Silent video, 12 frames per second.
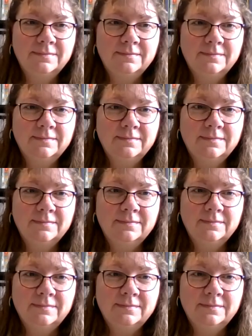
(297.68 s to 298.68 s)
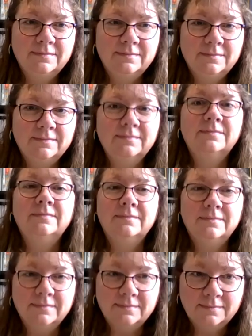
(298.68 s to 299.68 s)

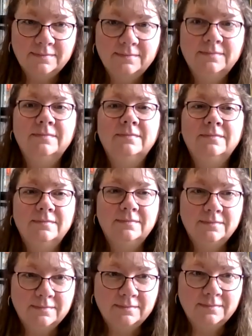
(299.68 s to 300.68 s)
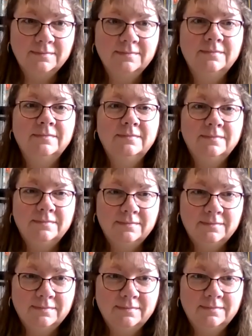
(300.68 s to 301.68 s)

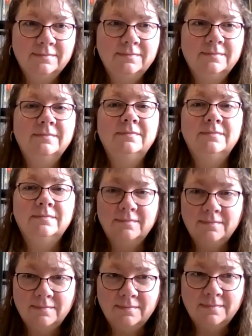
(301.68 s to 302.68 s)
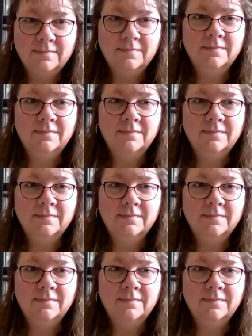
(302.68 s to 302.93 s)
This person isn't speaking.